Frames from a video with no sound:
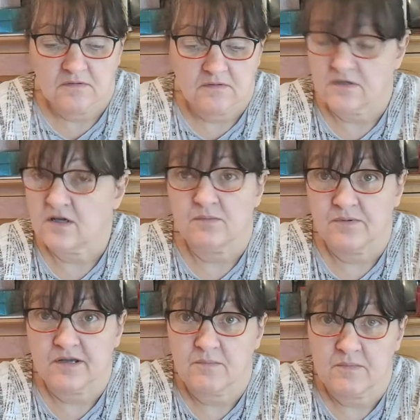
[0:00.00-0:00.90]
no, I
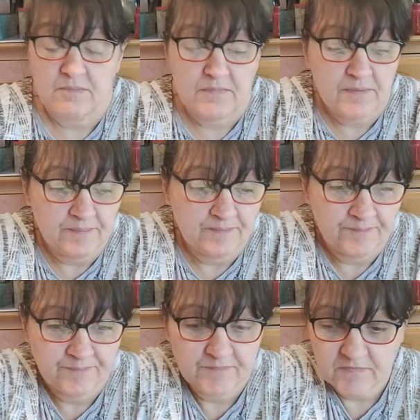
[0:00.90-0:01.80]
can't remember.
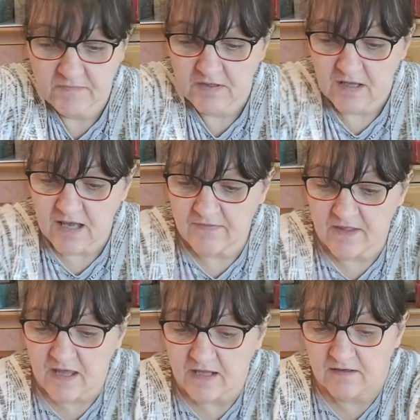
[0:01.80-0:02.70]
And
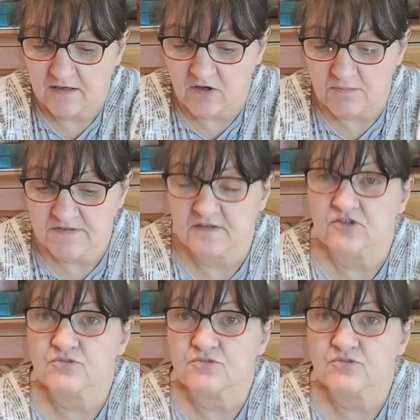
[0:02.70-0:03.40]
then I got my stitch